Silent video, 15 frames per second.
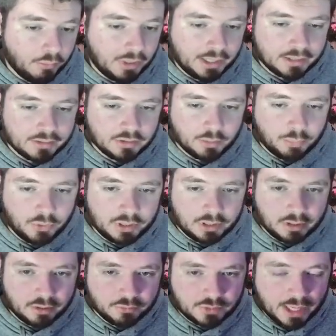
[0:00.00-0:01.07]
I get to the point
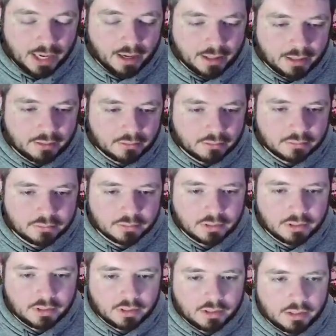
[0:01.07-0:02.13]
of dying.
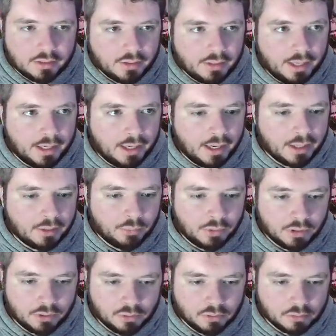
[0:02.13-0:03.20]
That I
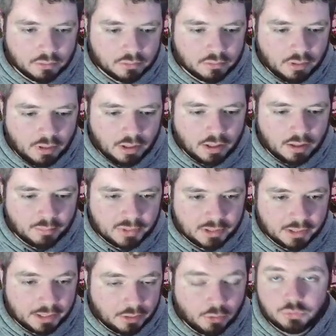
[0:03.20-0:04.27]
will be
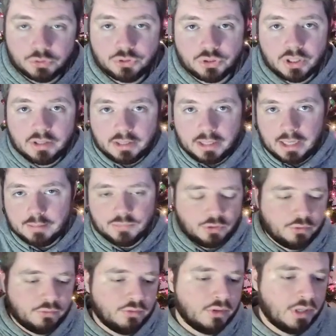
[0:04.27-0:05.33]
like, holy shit, the game's
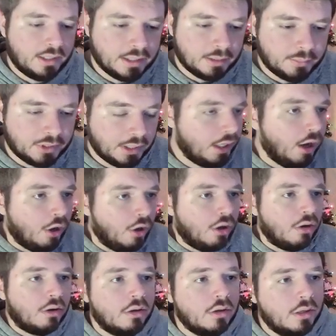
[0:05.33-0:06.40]
over, and then be like,
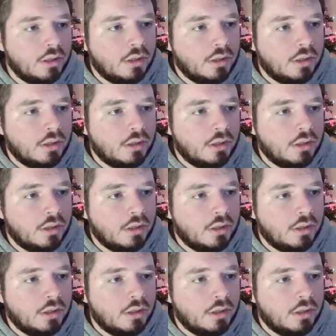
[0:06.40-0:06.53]
oh,